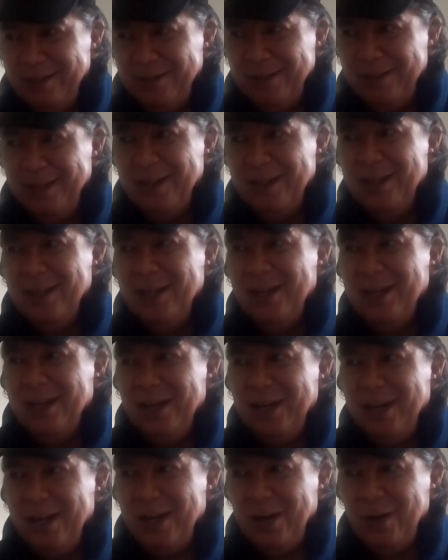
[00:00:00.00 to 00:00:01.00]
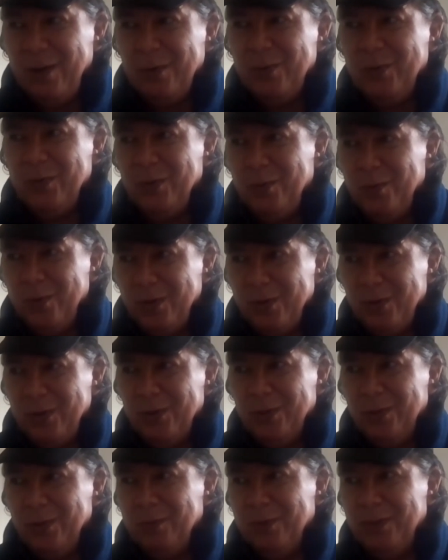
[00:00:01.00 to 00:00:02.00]
in how the
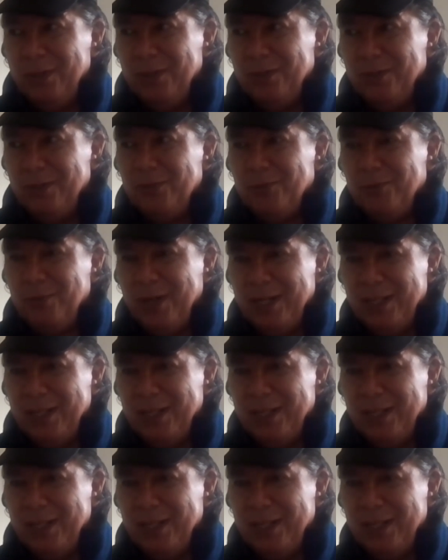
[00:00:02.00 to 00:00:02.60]
world was